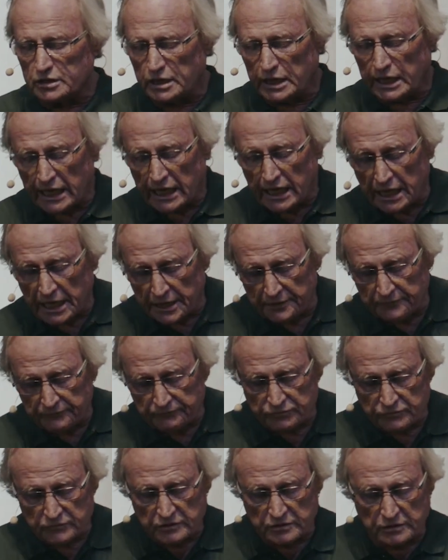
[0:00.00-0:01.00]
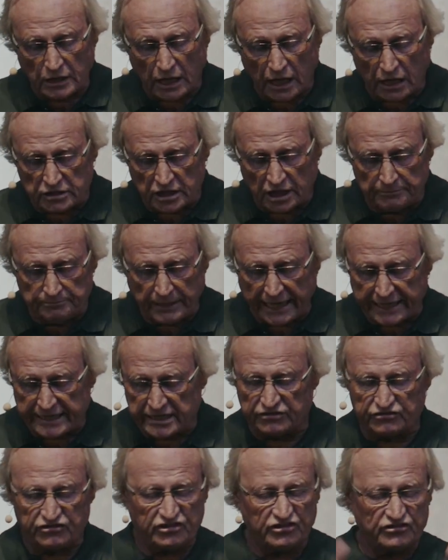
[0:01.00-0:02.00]
I'll come back
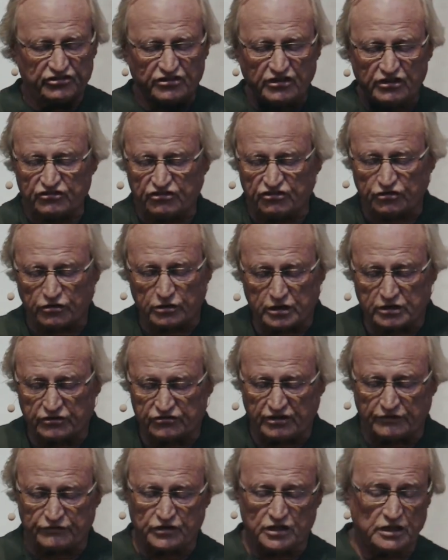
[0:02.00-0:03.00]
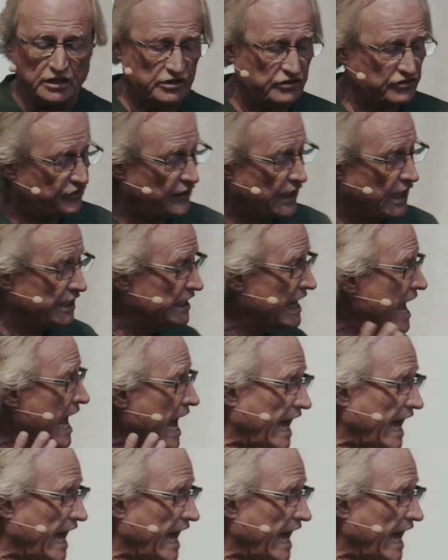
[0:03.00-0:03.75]
in. She said, sure, because everything's fine.